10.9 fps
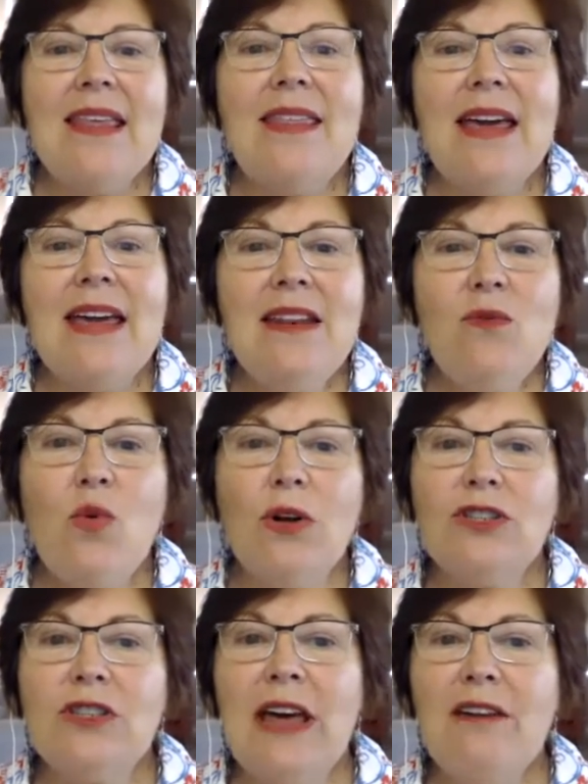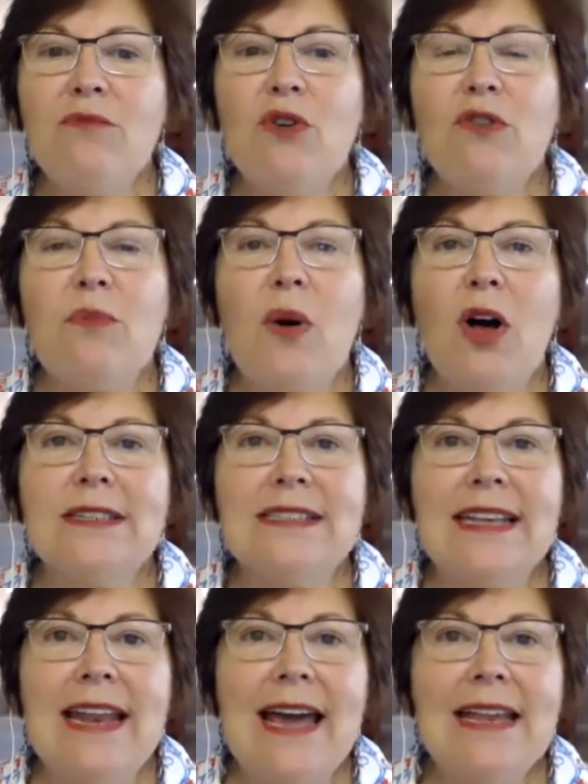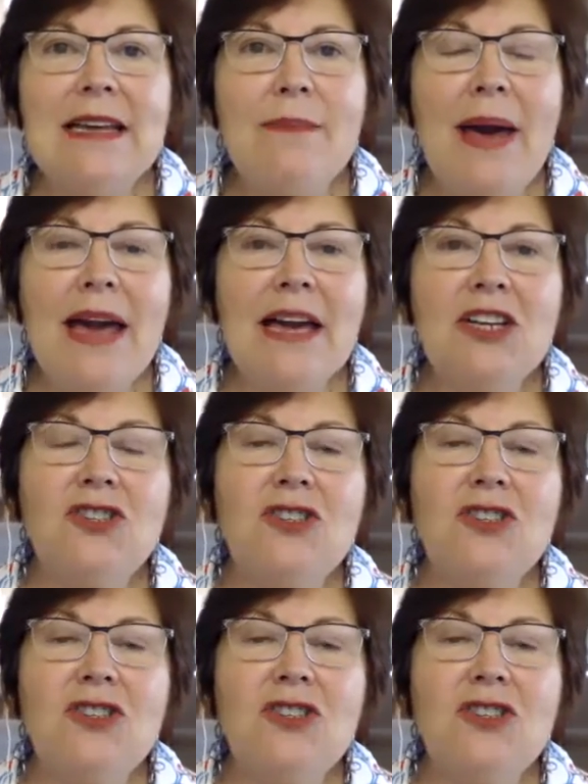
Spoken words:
Then once they've moved past the landing page,